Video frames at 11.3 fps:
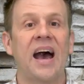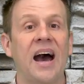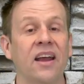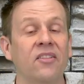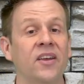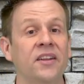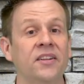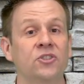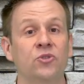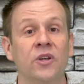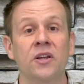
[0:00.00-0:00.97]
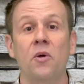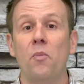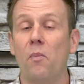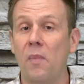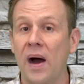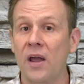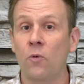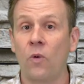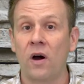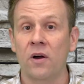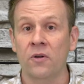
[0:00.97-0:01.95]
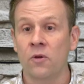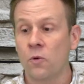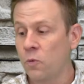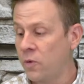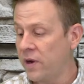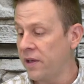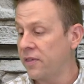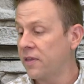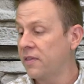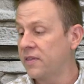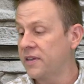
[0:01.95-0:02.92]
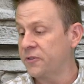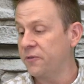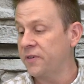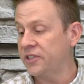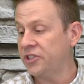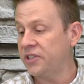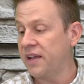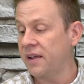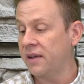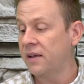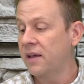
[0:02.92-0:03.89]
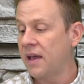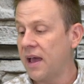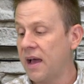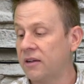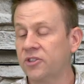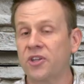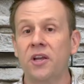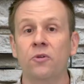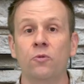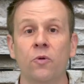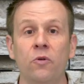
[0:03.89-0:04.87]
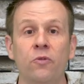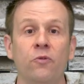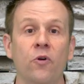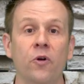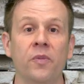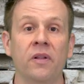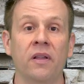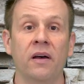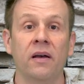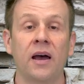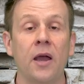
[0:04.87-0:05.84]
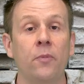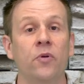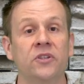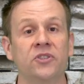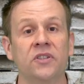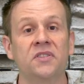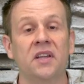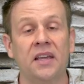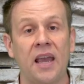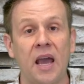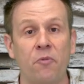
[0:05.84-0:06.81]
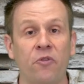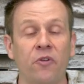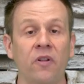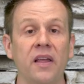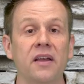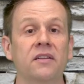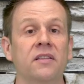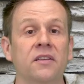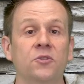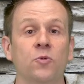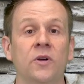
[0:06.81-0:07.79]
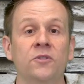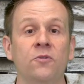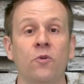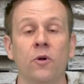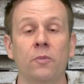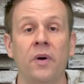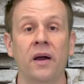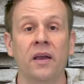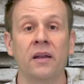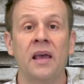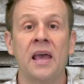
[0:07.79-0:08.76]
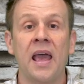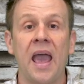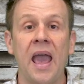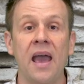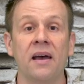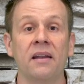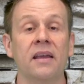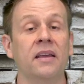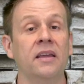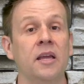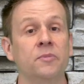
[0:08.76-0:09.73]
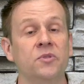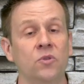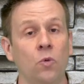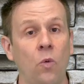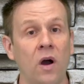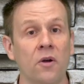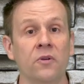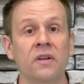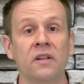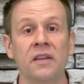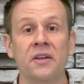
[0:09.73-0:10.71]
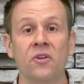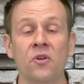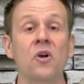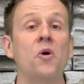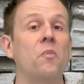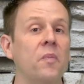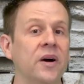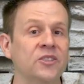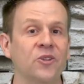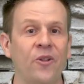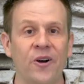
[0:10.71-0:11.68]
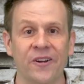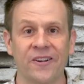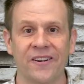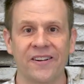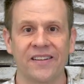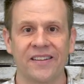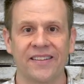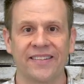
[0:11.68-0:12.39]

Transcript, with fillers: I like to treat my water with this fish tank algae growth formula. I put just a capful into this reservoir bucket and it keeps the water cleaner much longer.